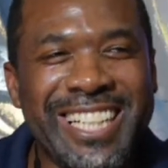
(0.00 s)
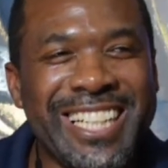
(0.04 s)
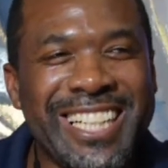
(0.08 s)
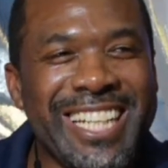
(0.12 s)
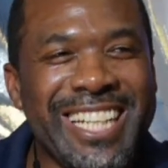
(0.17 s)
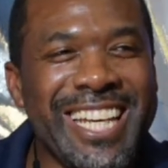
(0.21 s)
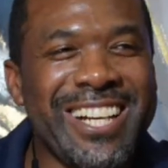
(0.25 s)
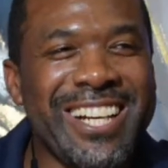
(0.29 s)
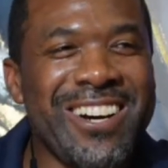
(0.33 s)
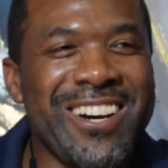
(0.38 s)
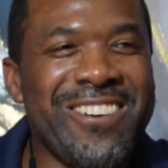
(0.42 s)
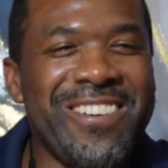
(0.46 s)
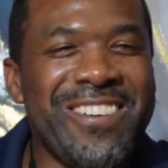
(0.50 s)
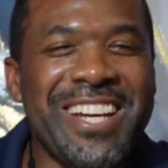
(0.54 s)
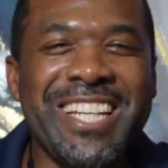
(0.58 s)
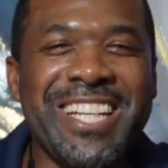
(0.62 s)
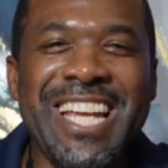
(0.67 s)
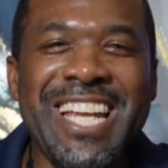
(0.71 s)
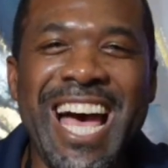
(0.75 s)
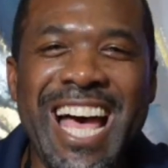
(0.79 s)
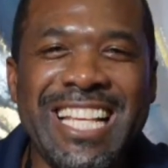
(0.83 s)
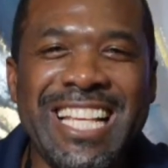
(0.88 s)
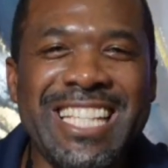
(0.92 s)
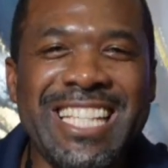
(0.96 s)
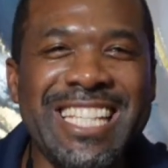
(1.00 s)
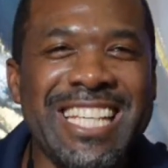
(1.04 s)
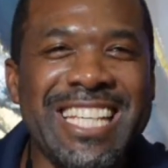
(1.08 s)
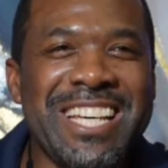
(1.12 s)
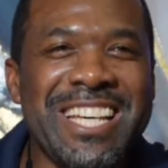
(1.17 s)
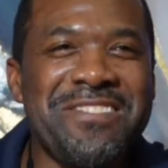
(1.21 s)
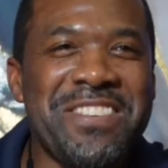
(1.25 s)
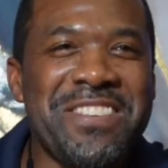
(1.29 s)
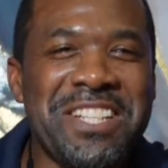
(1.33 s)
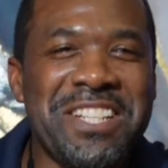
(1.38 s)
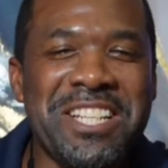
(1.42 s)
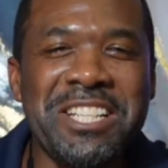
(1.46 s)
They gonna wait till I see
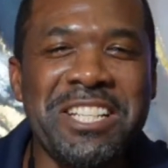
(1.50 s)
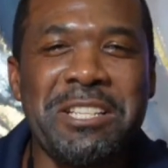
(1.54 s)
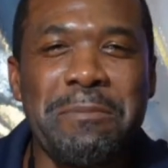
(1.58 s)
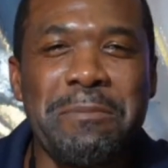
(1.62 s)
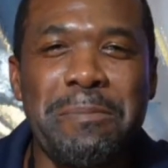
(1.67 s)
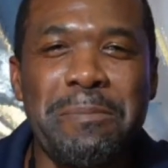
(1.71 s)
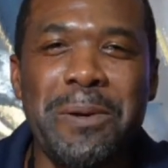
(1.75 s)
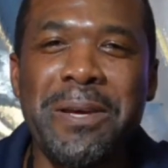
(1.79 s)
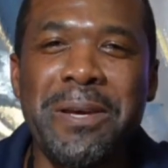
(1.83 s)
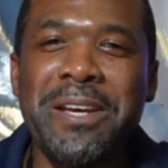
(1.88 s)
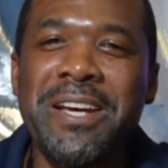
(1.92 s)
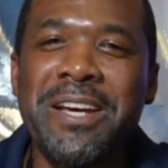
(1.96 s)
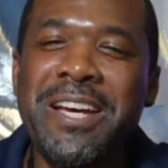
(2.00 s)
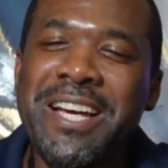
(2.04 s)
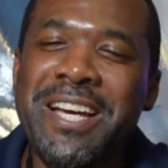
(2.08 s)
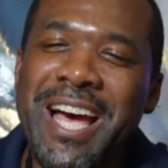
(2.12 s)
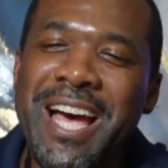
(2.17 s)
him and disappear.